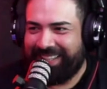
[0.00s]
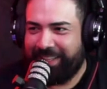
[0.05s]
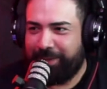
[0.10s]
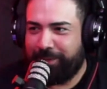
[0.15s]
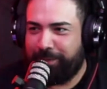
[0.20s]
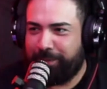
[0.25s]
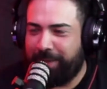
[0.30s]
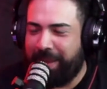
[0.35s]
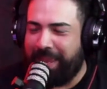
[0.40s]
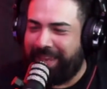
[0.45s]

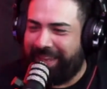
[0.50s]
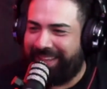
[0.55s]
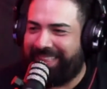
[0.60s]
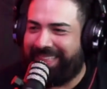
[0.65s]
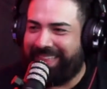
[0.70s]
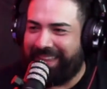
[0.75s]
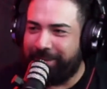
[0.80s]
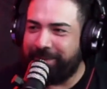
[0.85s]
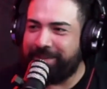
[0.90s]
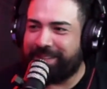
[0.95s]
Wait,
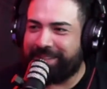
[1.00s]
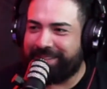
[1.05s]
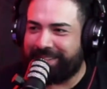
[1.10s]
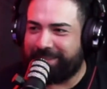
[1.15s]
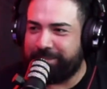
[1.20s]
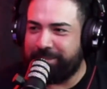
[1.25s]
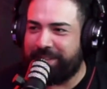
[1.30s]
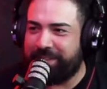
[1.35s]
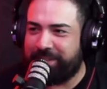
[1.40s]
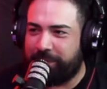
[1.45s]
that was his
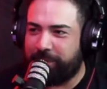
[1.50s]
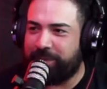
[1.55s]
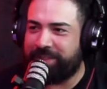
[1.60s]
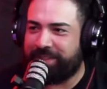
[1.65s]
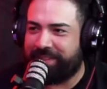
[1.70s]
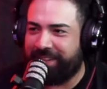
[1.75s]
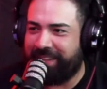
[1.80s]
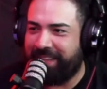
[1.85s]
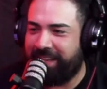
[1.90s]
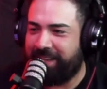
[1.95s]
mission, was
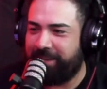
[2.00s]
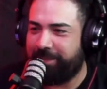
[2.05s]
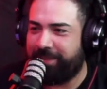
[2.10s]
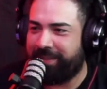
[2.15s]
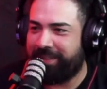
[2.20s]
to let him